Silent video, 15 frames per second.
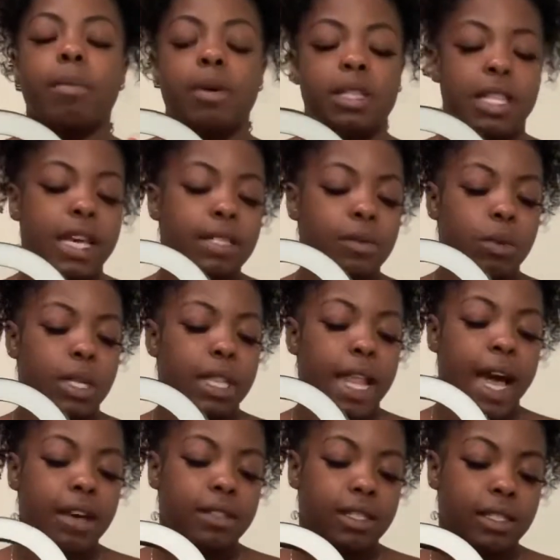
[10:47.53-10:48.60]
but that's what
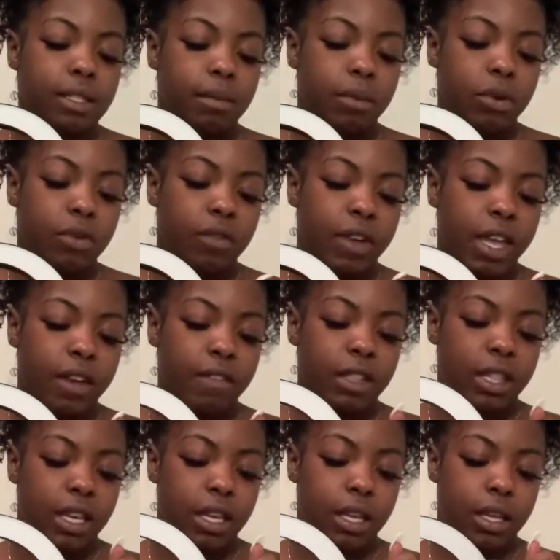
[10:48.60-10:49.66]
allows it to move and
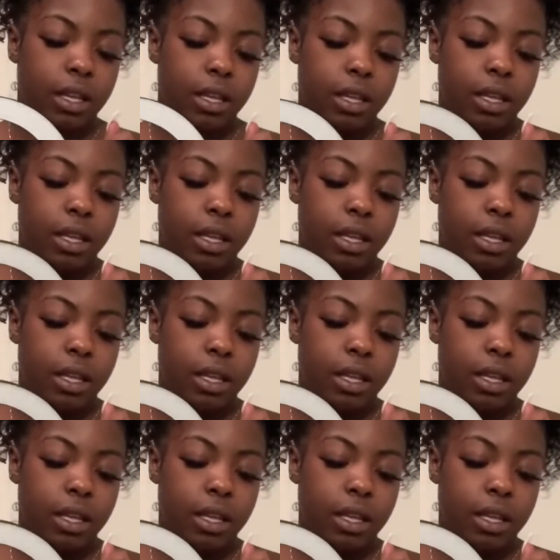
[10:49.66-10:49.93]
everything.